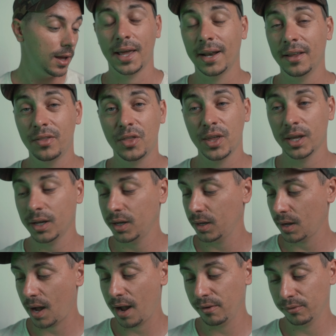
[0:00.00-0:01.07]
And I think
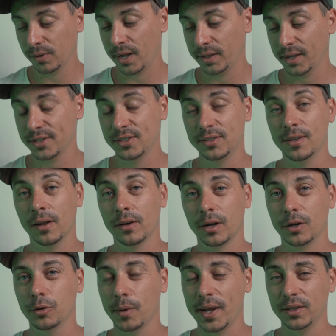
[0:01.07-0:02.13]
iFlight has done a
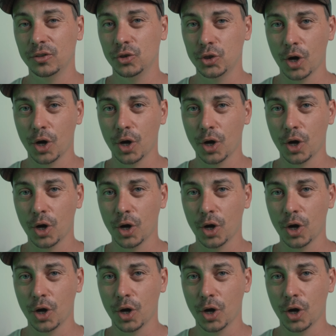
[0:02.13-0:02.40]
great